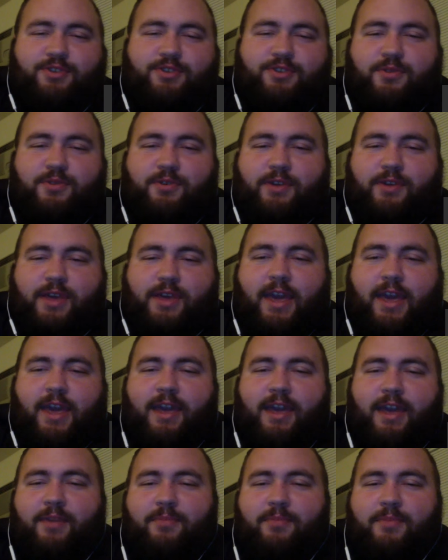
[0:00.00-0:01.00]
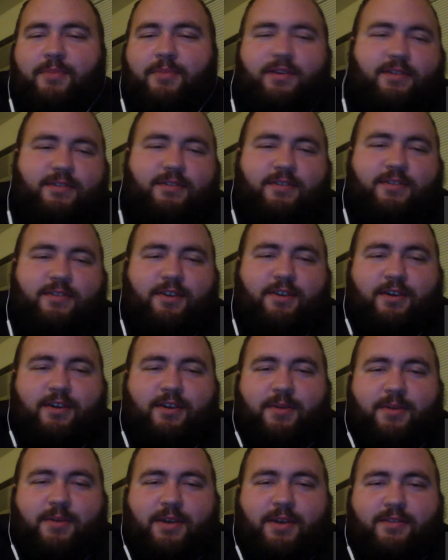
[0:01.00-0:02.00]
actual game to
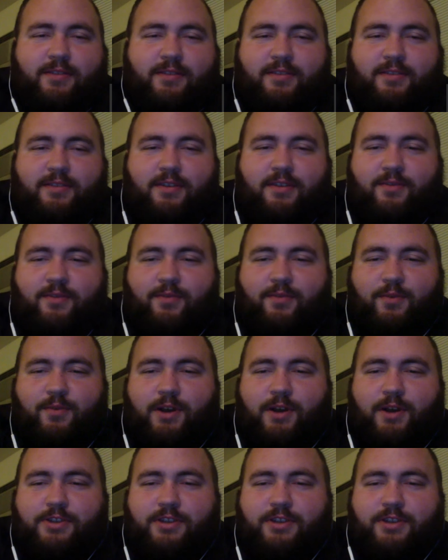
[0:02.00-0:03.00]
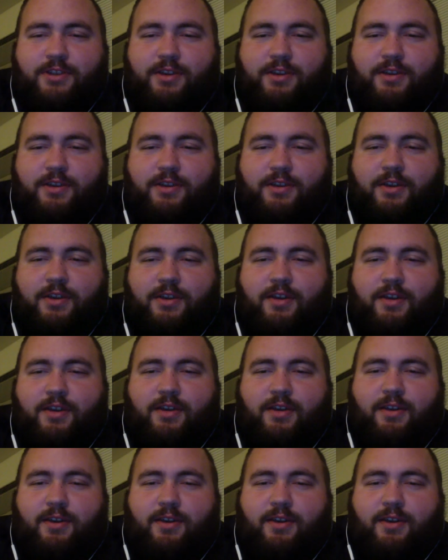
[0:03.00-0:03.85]
talk about instead of watching